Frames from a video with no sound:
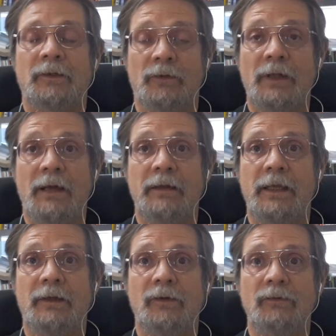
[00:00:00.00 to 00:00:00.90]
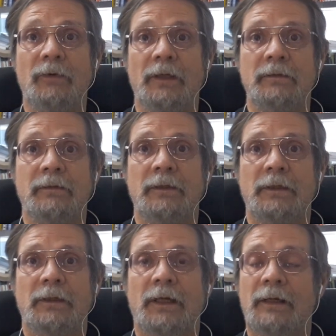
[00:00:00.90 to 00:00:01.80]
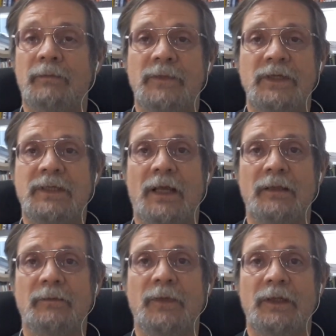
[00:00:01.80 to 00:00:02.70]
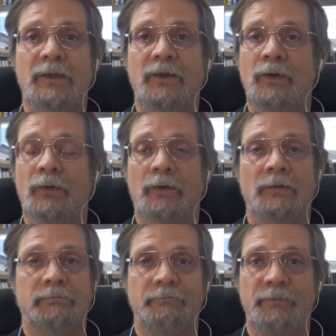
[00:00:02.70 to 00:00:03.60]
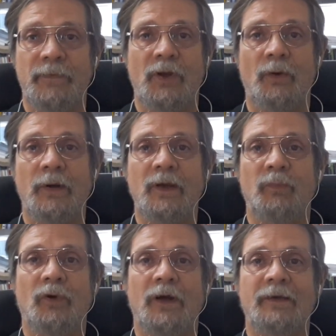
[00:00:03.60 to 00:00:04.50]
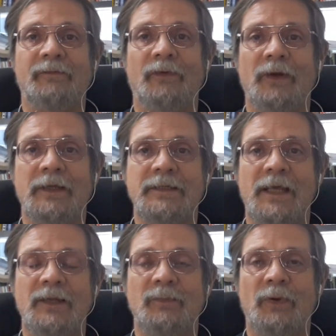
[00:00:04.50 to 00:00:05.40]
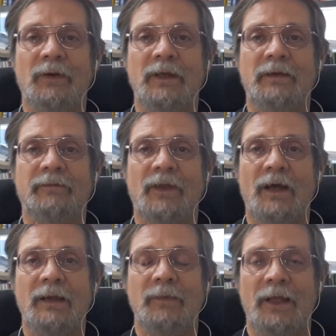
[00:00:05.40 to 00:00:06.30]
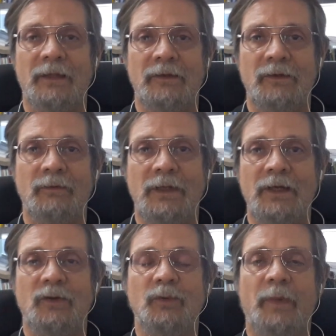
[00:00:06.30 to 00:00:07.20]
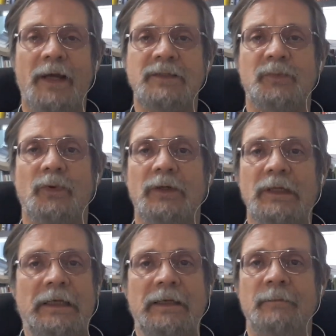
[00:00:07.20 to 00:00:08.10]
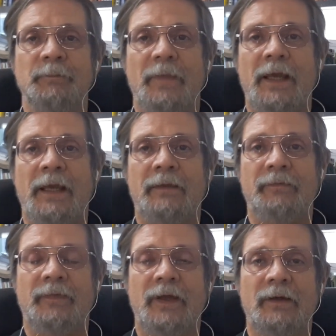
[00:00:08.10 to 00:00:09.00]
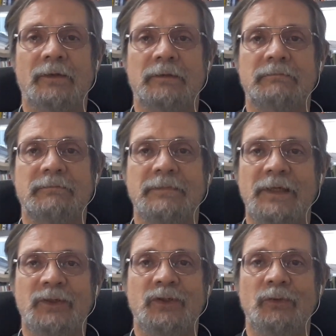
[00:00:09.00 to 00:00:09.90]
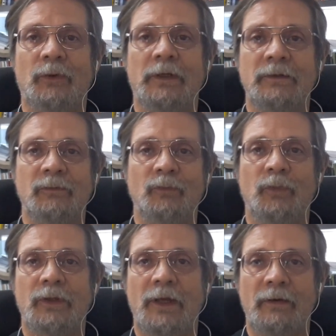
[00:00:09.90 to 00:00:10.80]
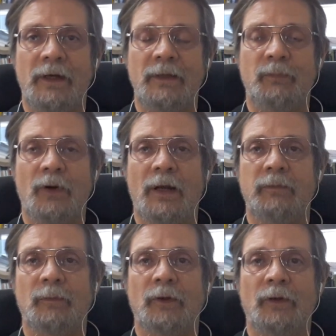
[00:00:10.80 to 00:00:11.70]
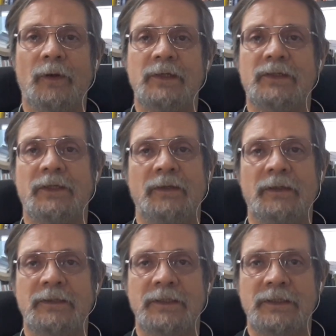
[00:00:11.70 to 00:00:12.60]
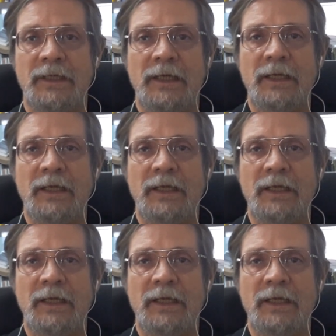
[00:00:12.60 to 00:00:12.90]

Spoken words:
go down and get a new one. Just tell them that you're going abroad for an extended period of time and you need a new passport, and they'll issue one without any problem or question. They'll just